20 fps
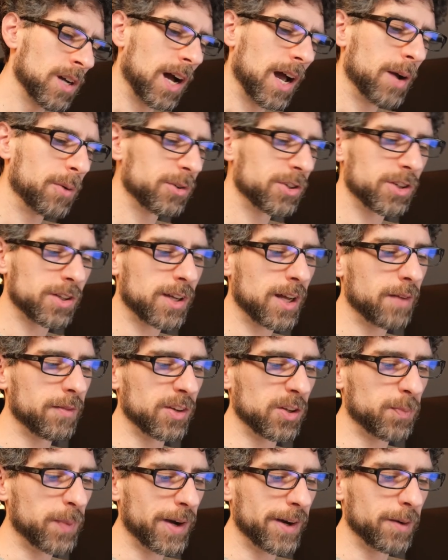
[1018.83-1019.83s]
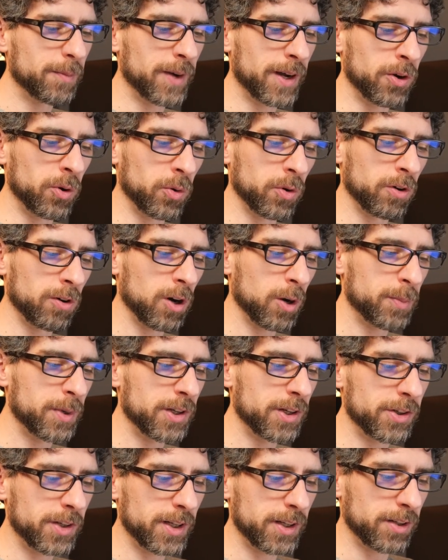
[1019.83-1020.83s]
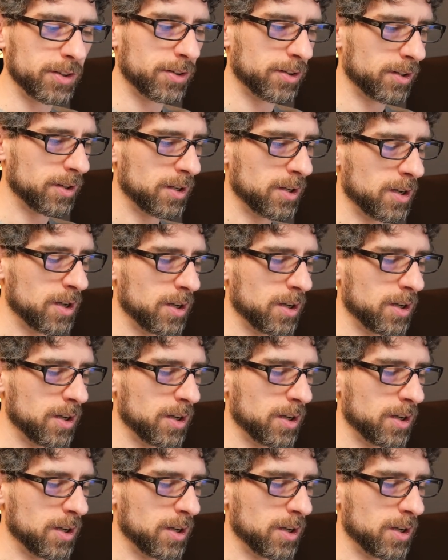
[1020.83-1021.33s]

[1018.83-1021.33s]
I was just kind of inspired by older RPGs.